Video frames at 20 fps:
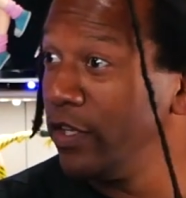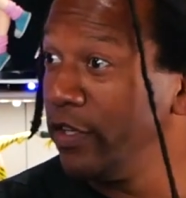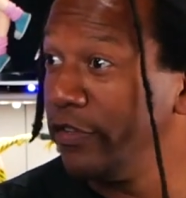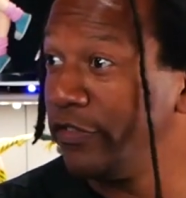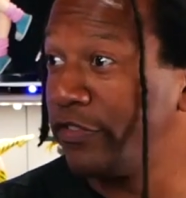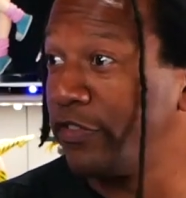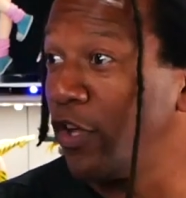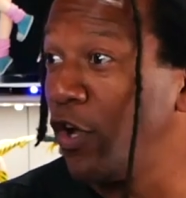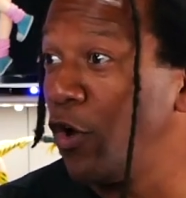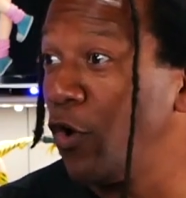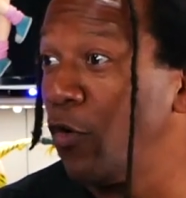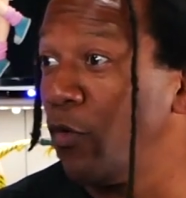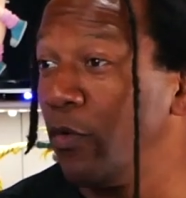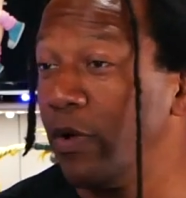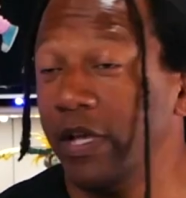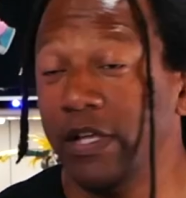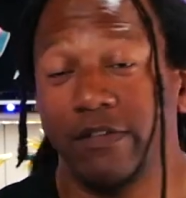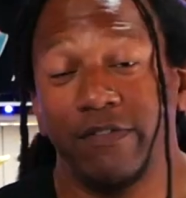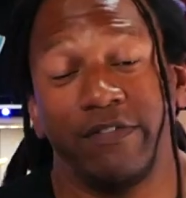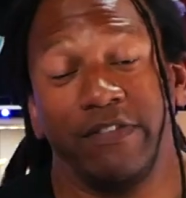So
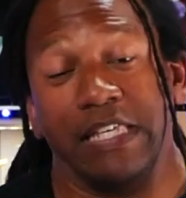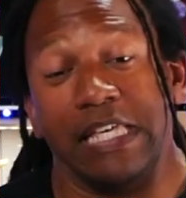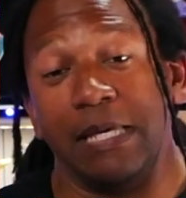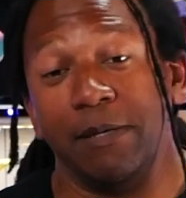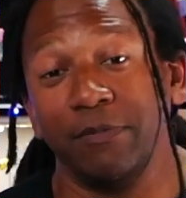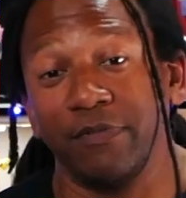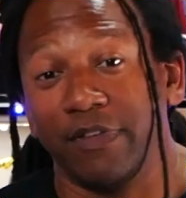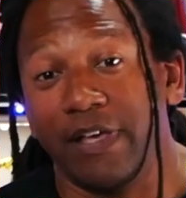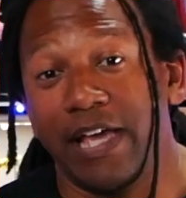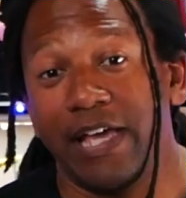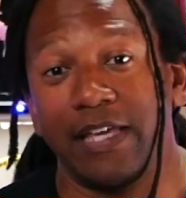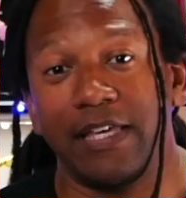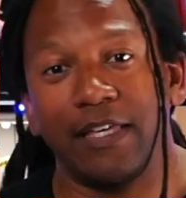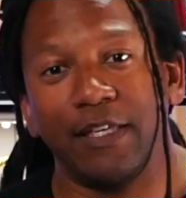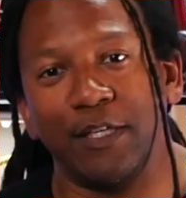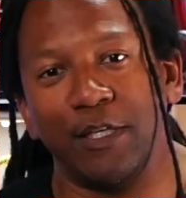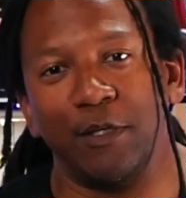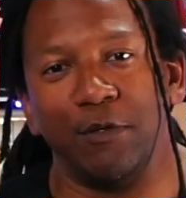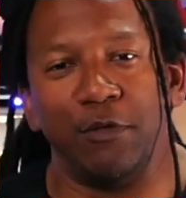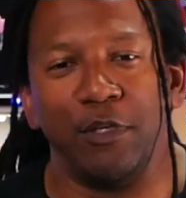it seems like
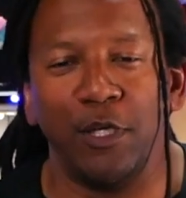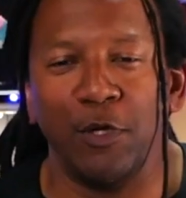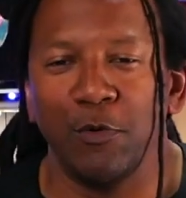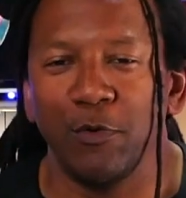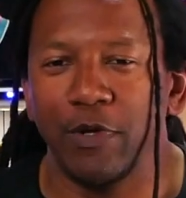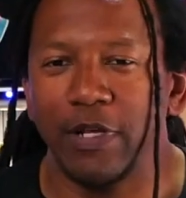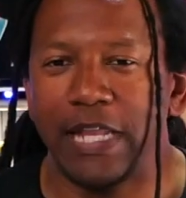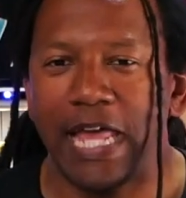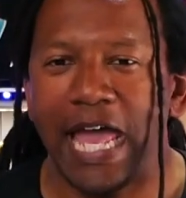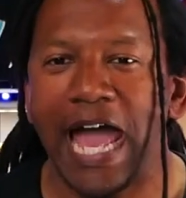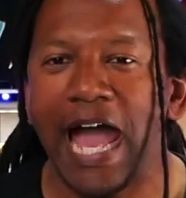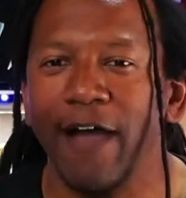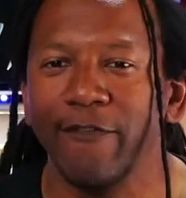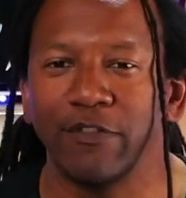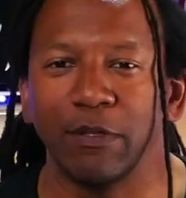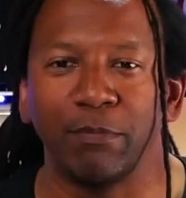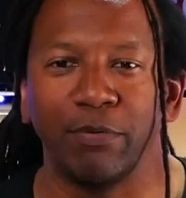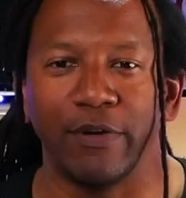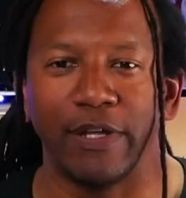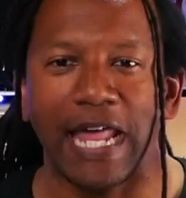you would have
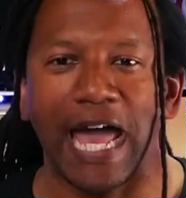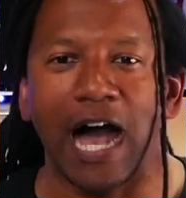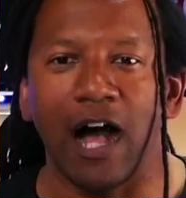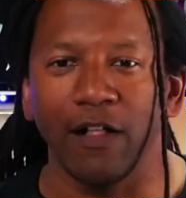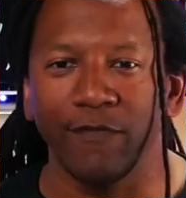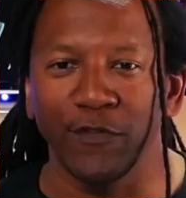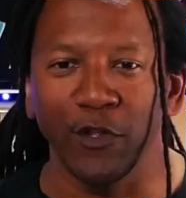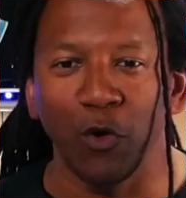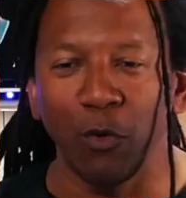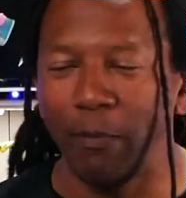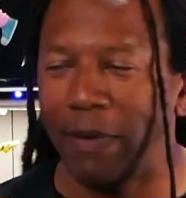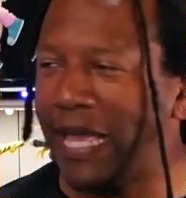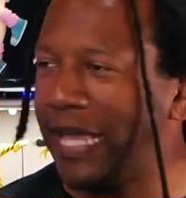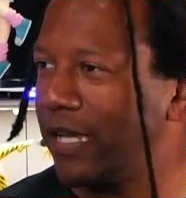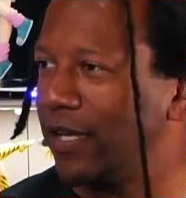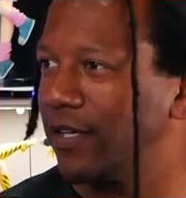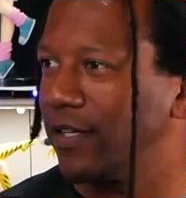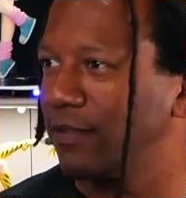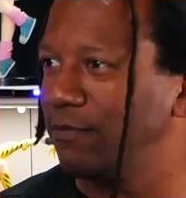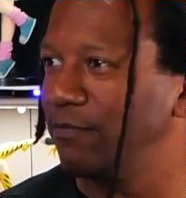to put Alpha
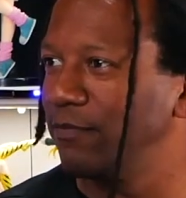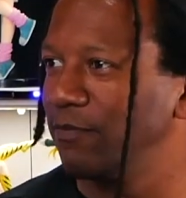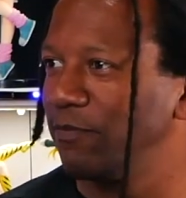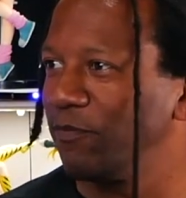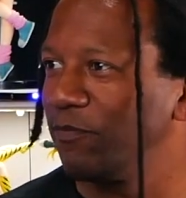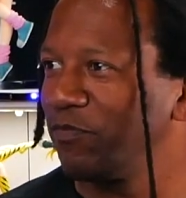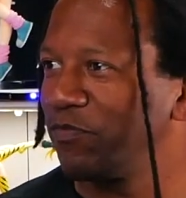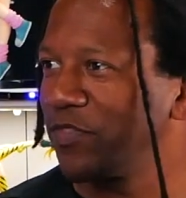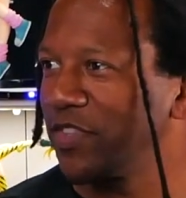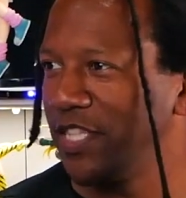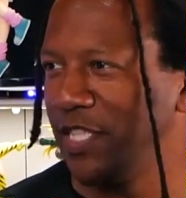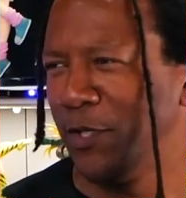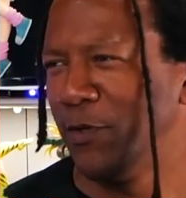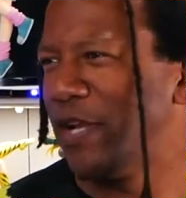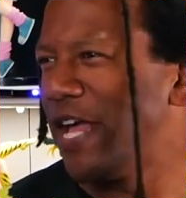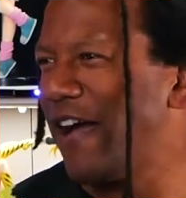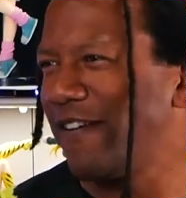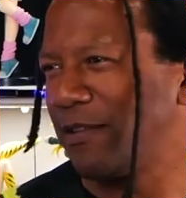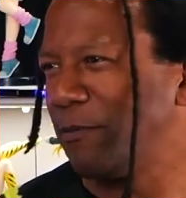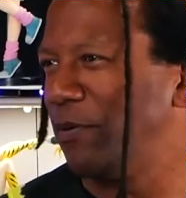Omega together. You
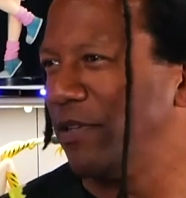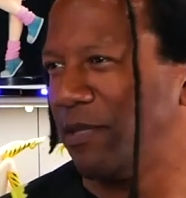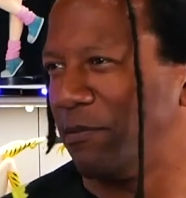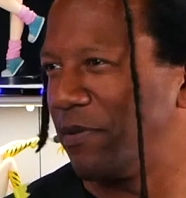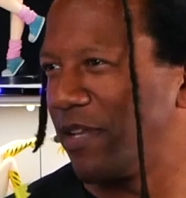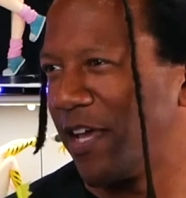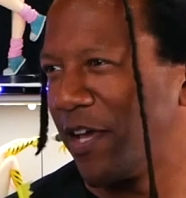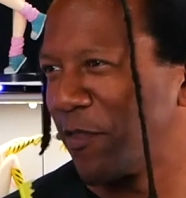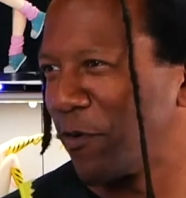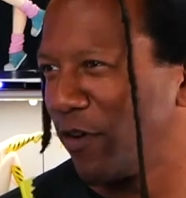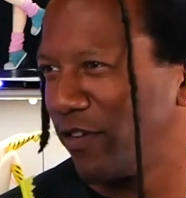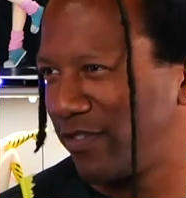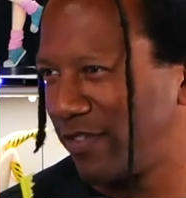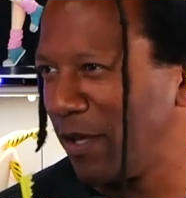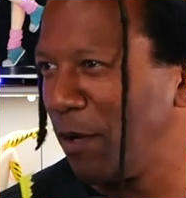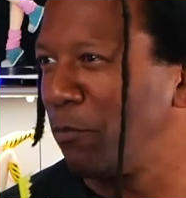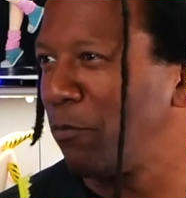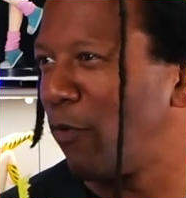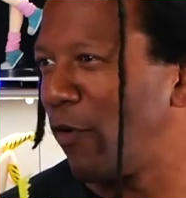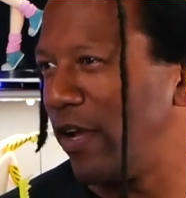would have to put them together at
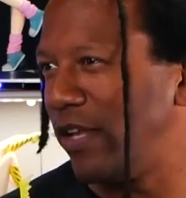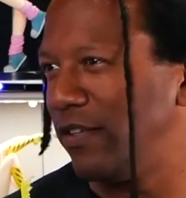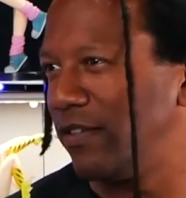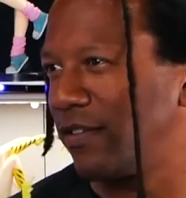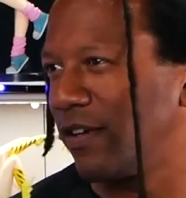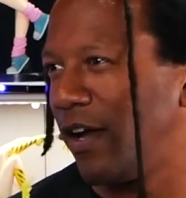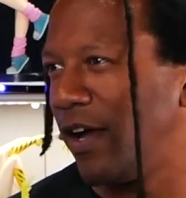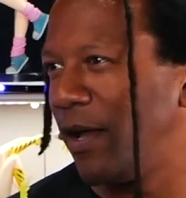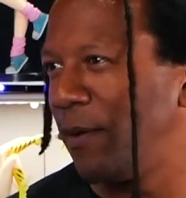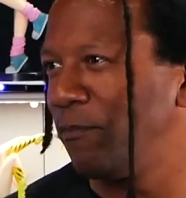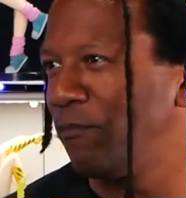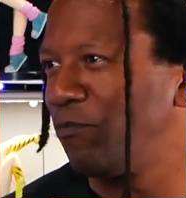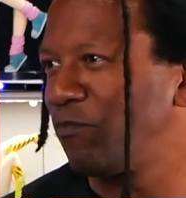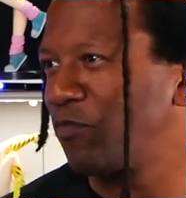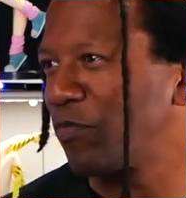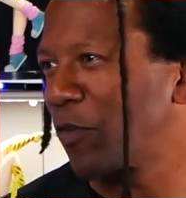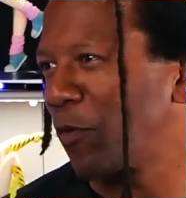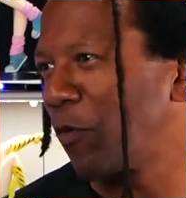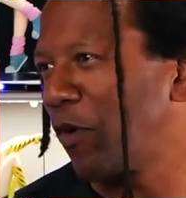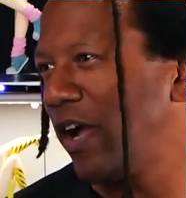some point in time. Yeah.
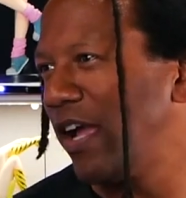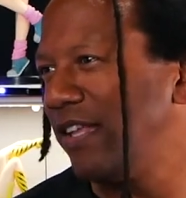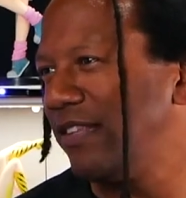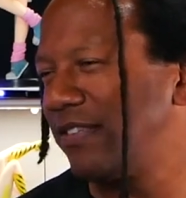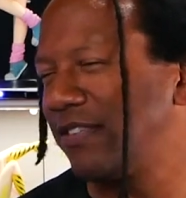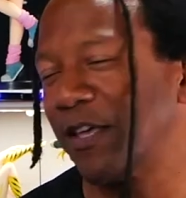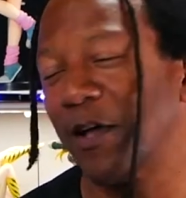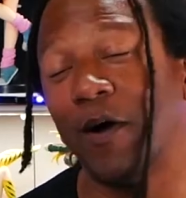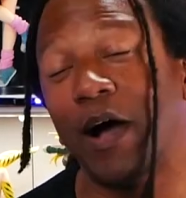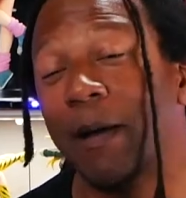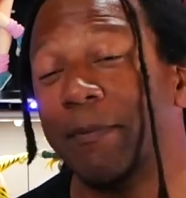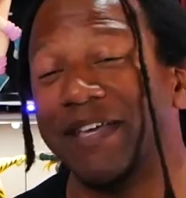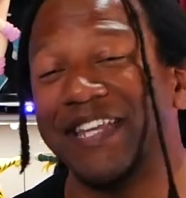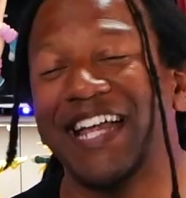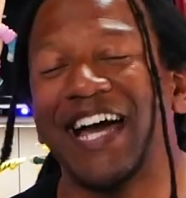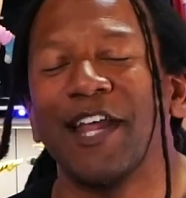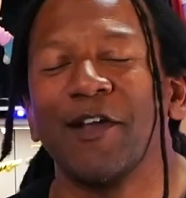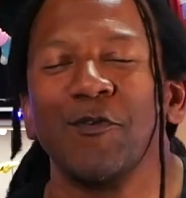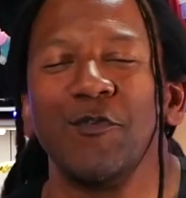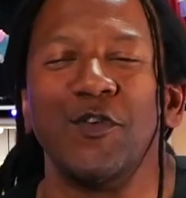Right. So I mean,
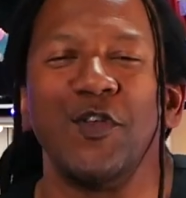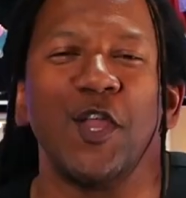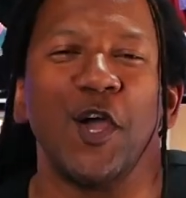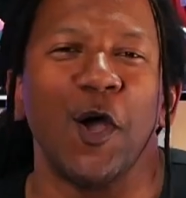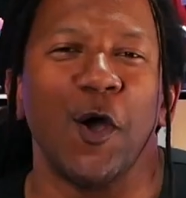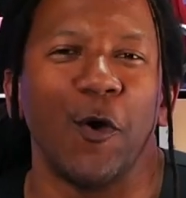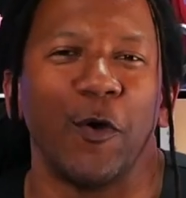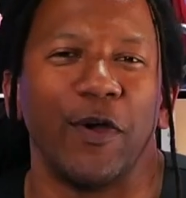I don't know.